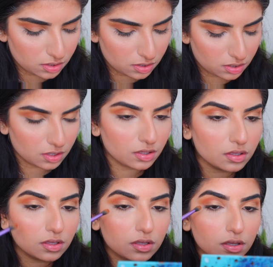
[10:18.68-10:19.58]

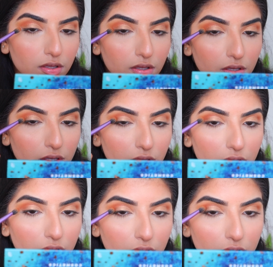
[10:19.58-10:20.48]
Now I'm
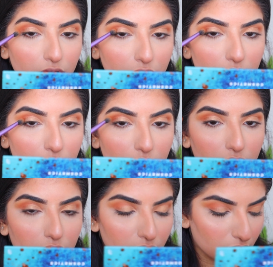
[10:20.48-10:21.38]
just going to take
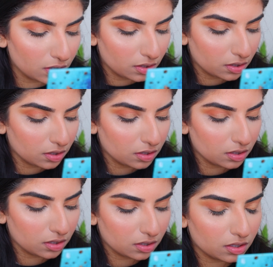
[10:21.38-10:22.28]
a
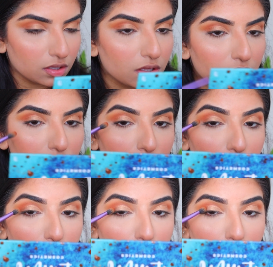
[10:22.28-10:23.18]
darker burnt
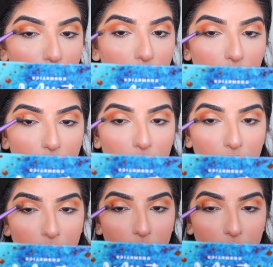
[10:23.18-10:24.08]
orange shade and I'm
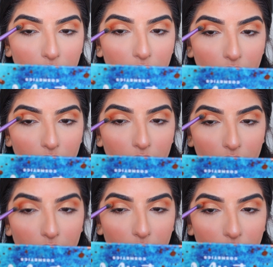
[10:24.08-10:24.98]
just gonna go
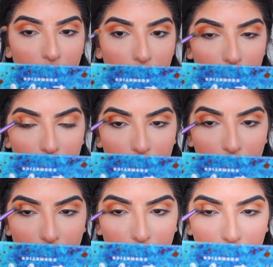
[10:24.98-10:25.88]
in the corner to really
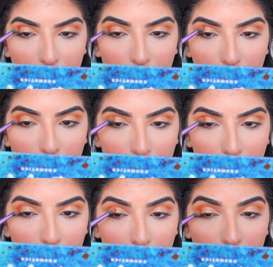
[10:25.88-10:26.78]
blend in my
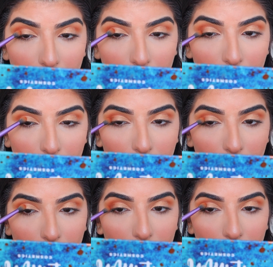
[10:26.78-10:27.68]
cut
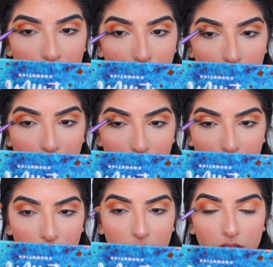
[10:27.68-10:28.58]
crease, so it
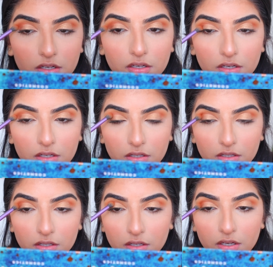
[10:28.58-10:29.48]
looks more natural and
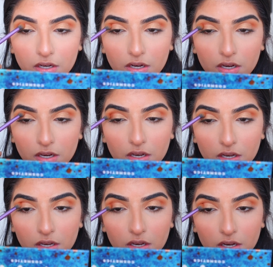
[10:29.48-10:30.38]
more like an ombre
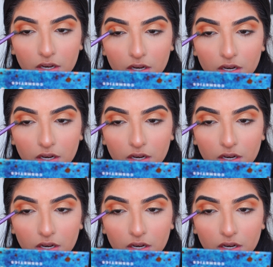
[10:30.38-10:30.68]
effect.